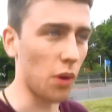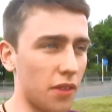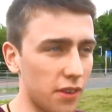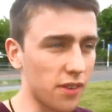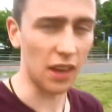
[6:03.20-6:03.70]
worth
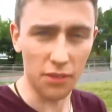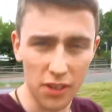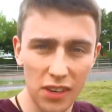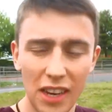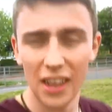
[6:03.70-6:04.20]
into
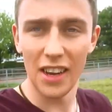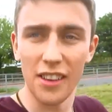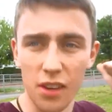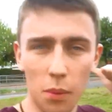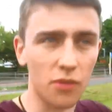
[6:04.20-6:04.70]
savings.
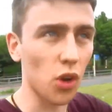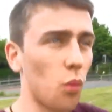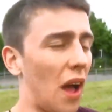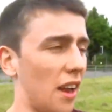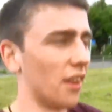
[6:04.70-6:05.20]
So we've done
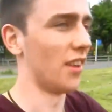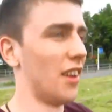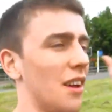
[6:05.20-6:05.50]
well.